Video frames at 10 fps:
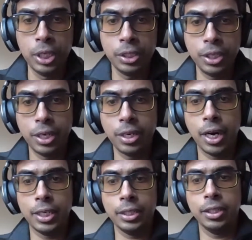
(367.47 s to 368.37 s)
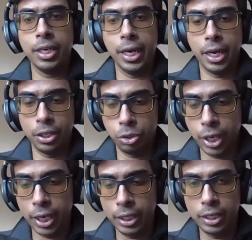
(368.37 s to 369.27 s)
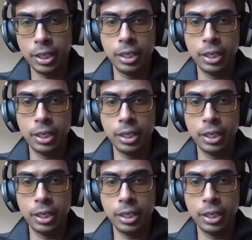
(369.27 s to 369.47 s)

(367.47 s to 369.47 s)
serialize the data. So that is